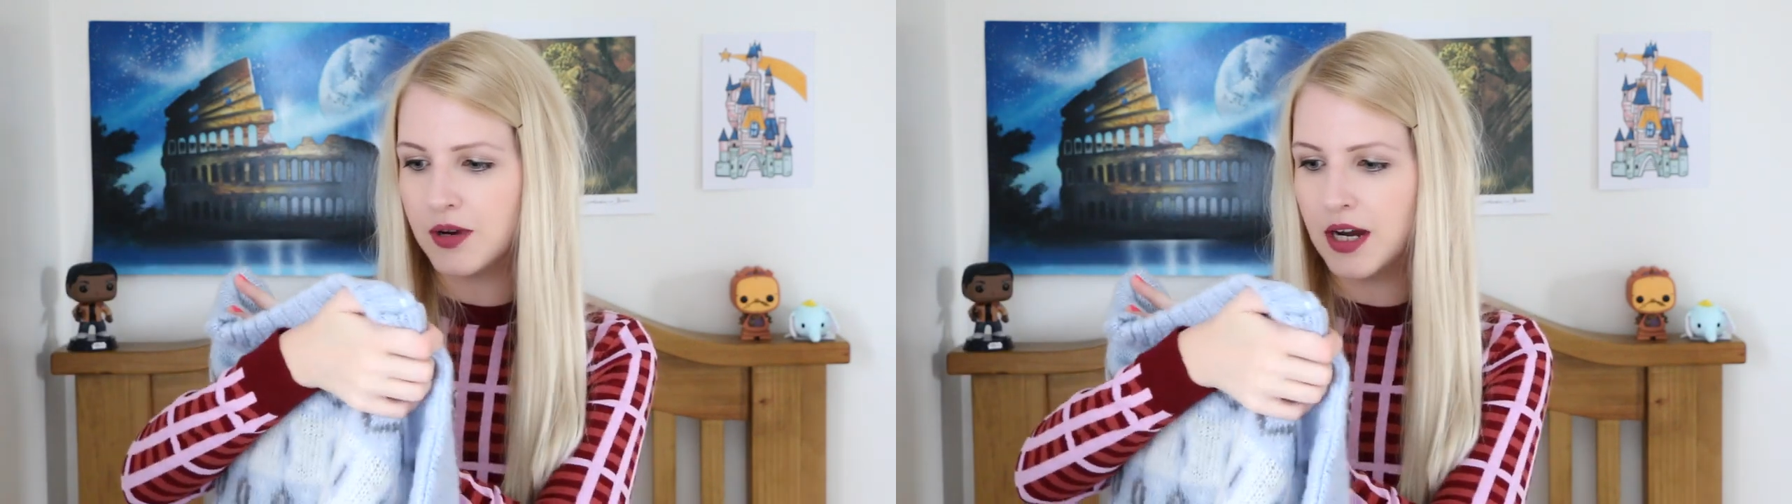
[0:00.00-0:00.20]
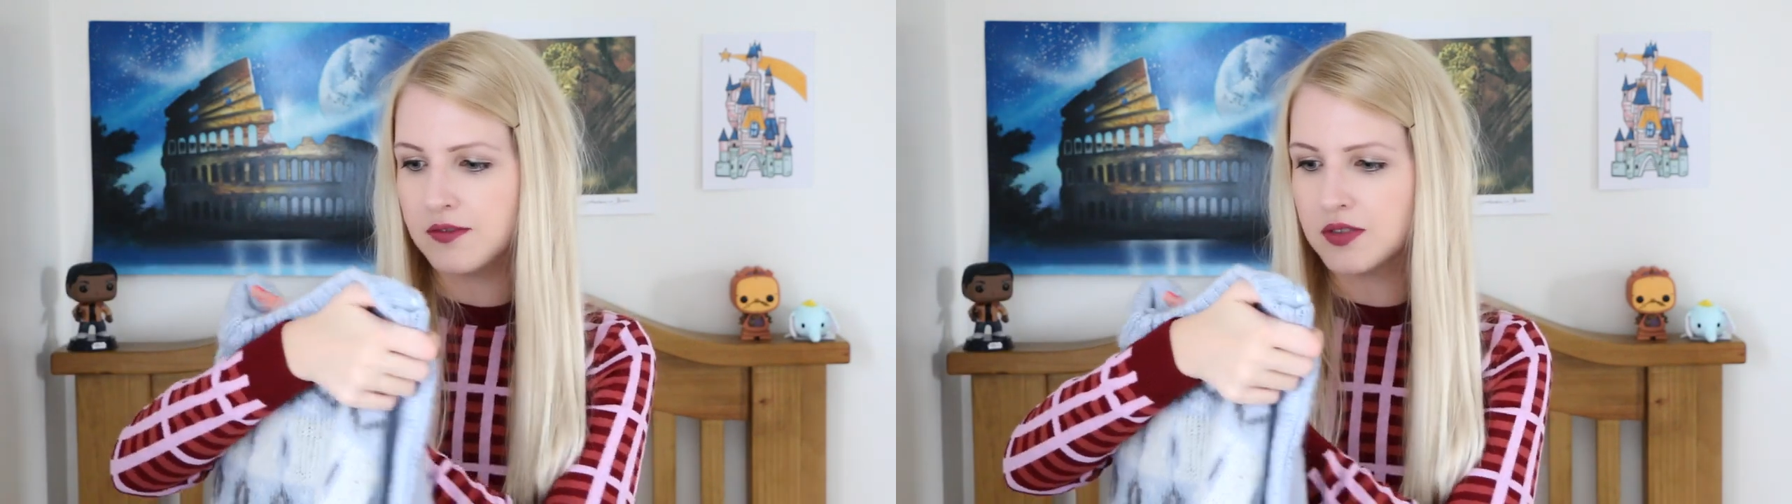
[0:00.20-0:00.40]

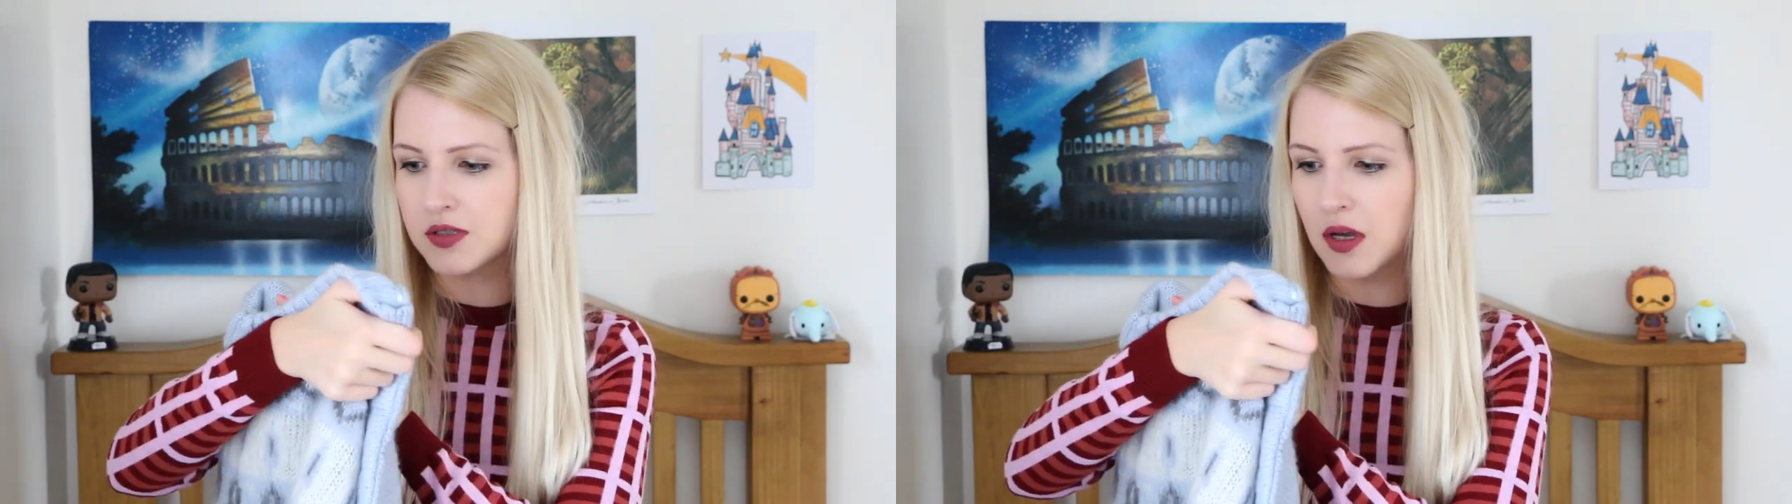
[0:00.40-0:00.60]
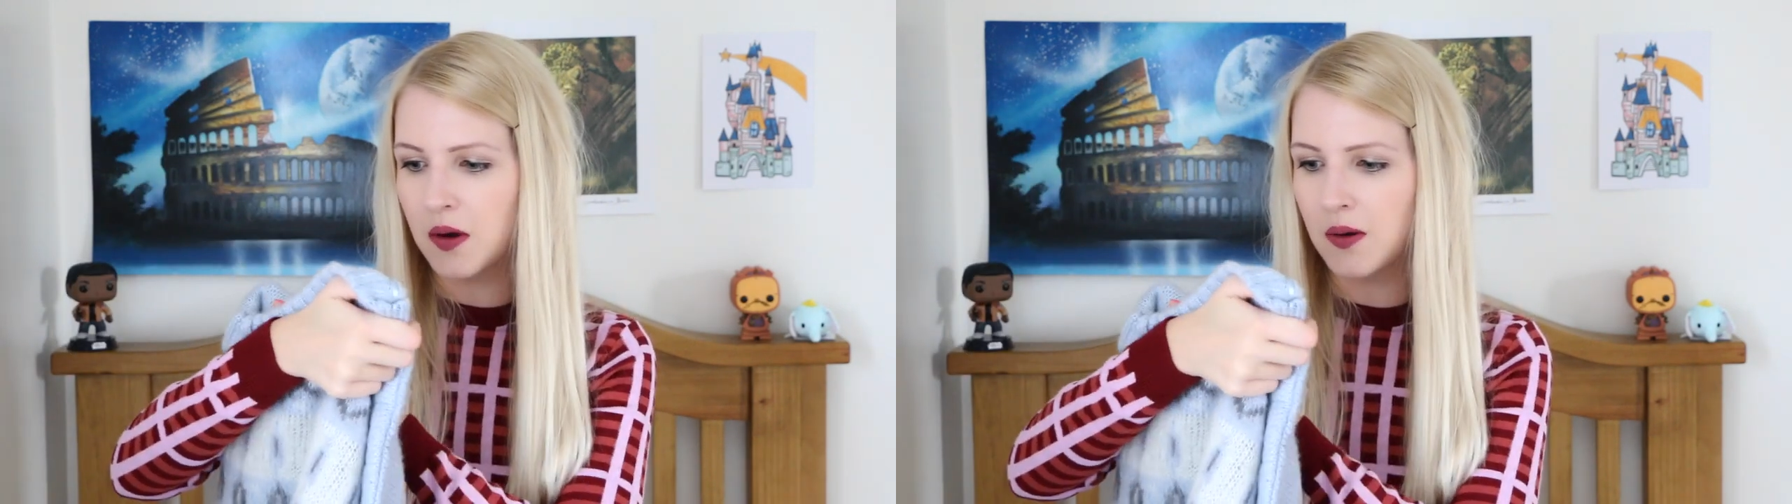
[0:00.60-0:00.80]
Brave
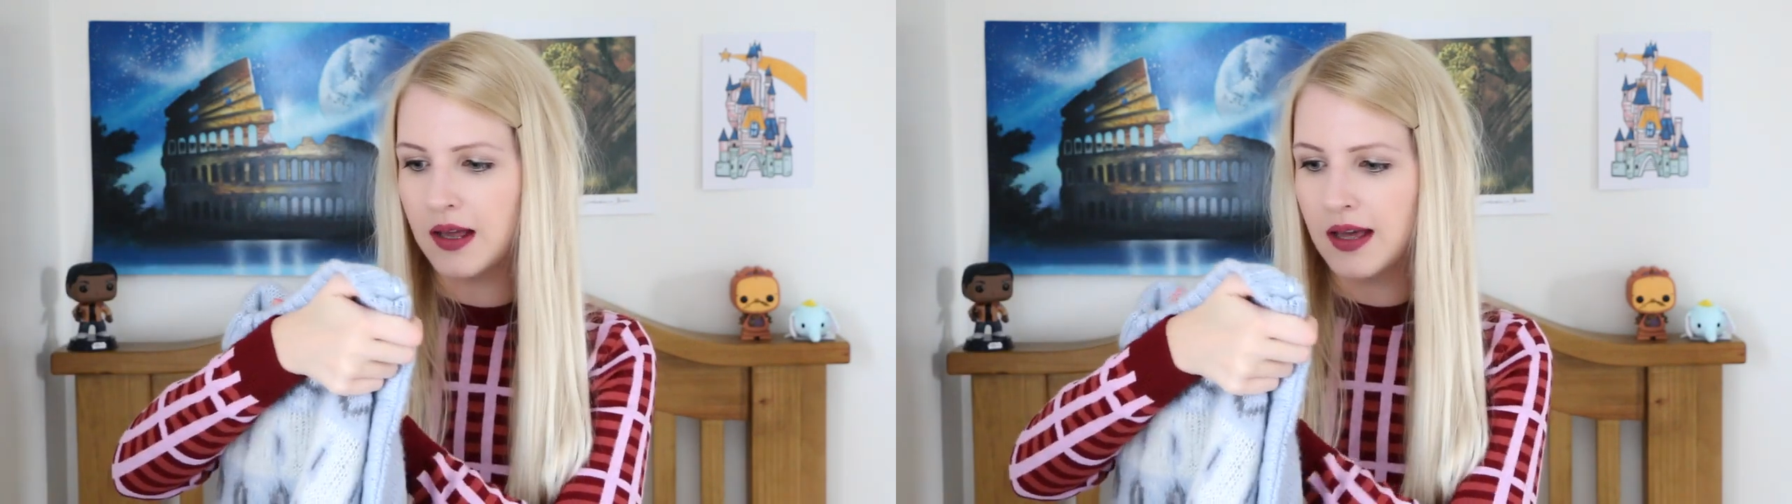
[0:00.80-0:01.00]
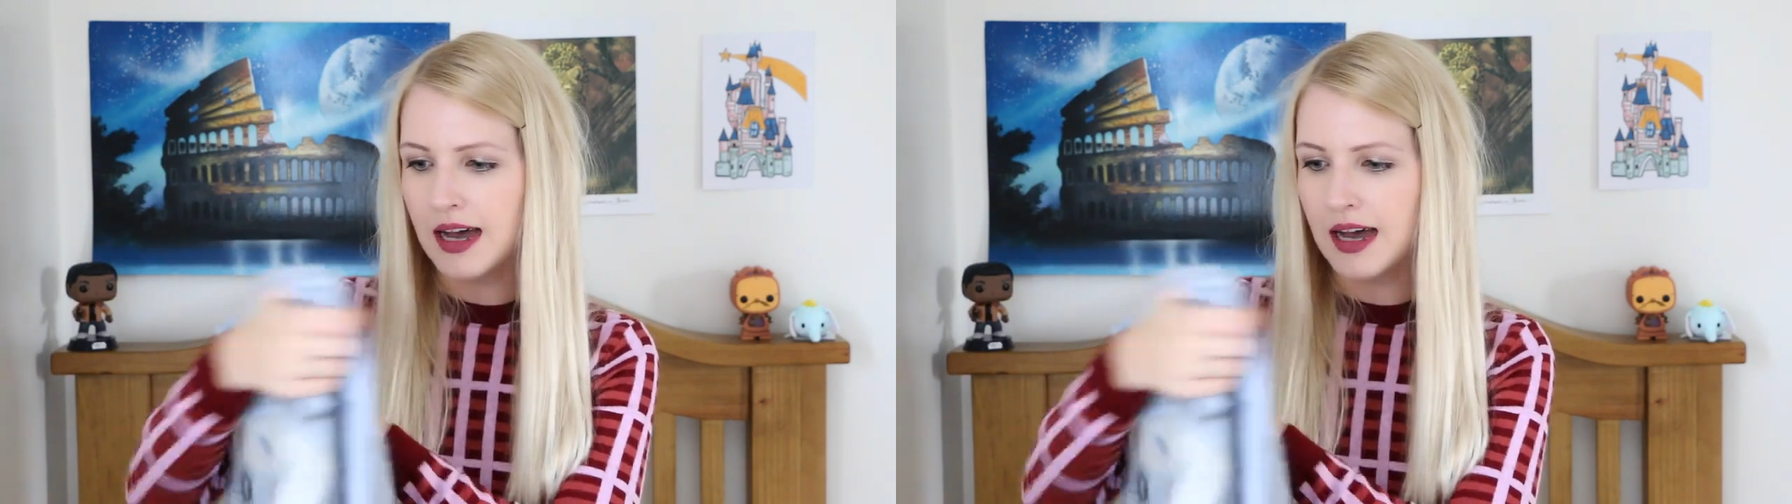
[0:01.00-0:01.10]
Soul